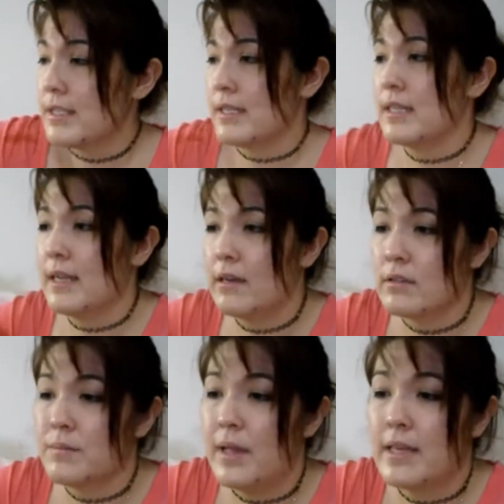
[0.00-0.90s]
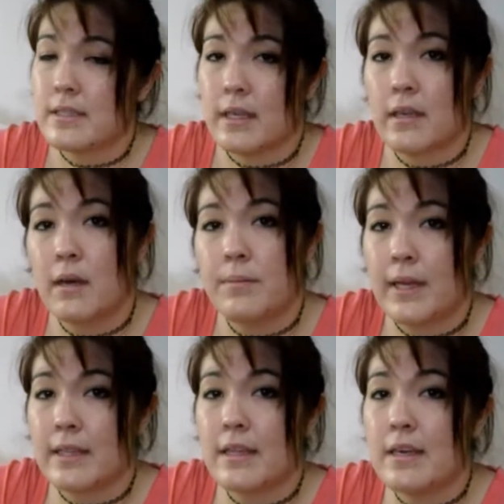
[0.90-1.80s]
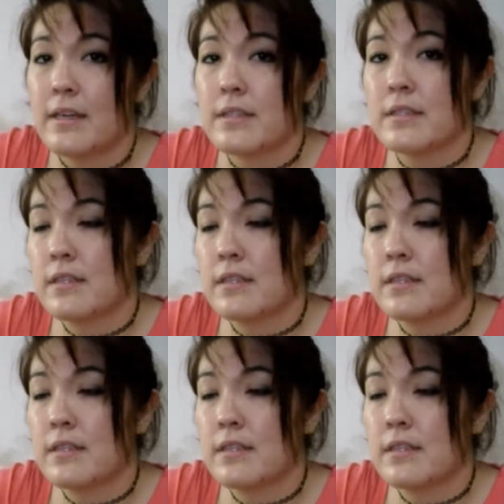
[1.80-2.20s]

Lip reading: 16-ounce plastic cup like this